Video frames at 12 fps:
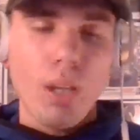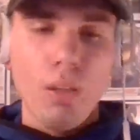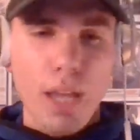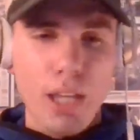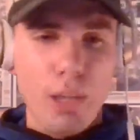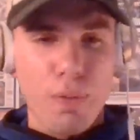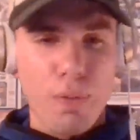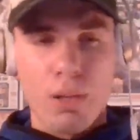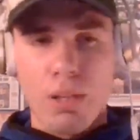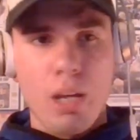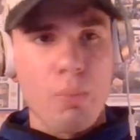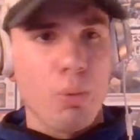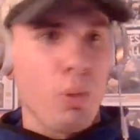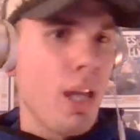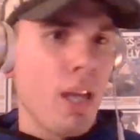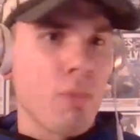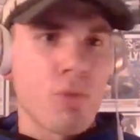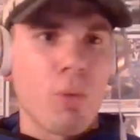Thank you for the couple of
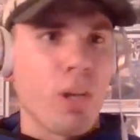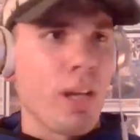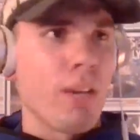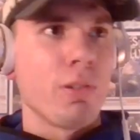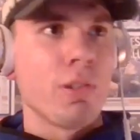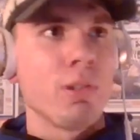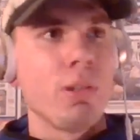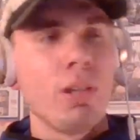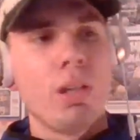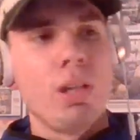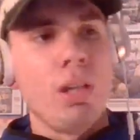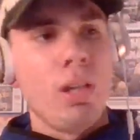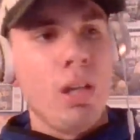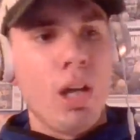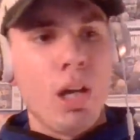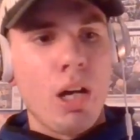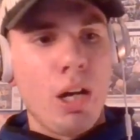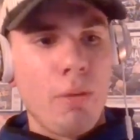games or whatever.
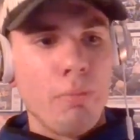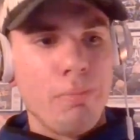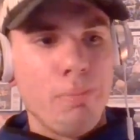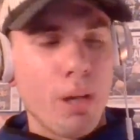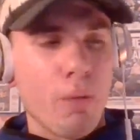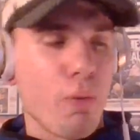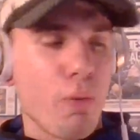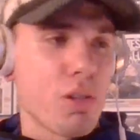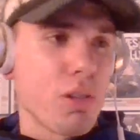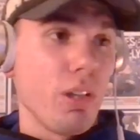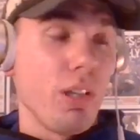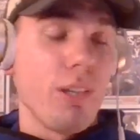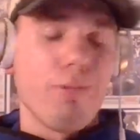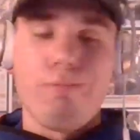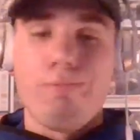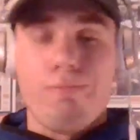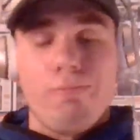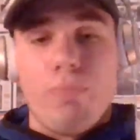But unfortunately,
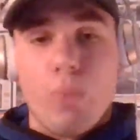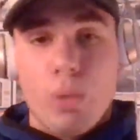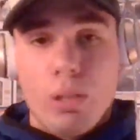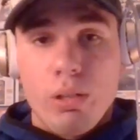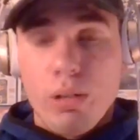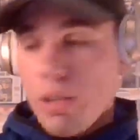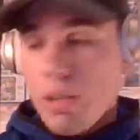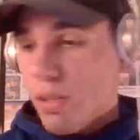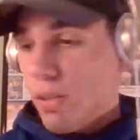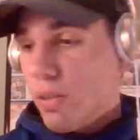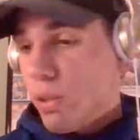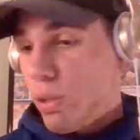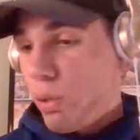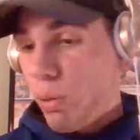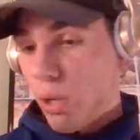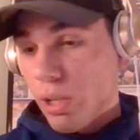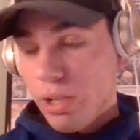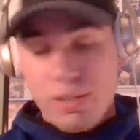you
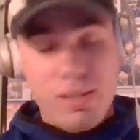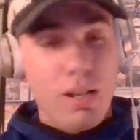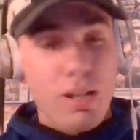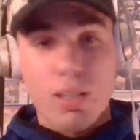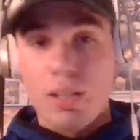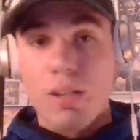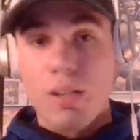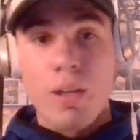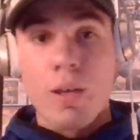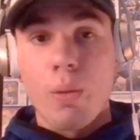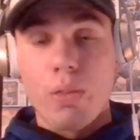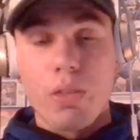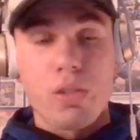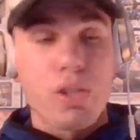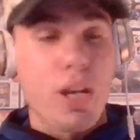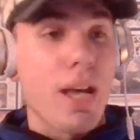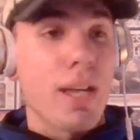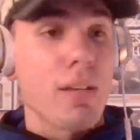are gonna suck in with the
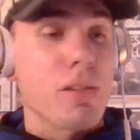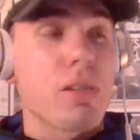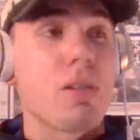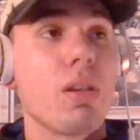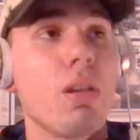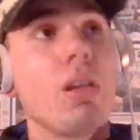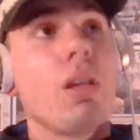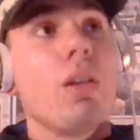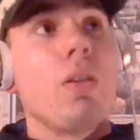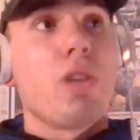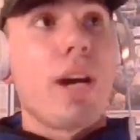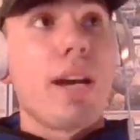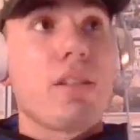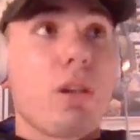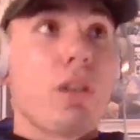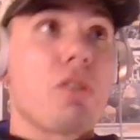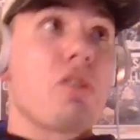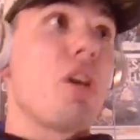Giants. The Giants are
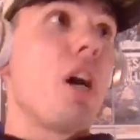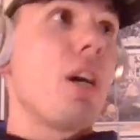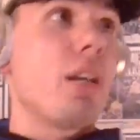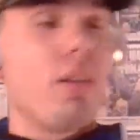gonna suck.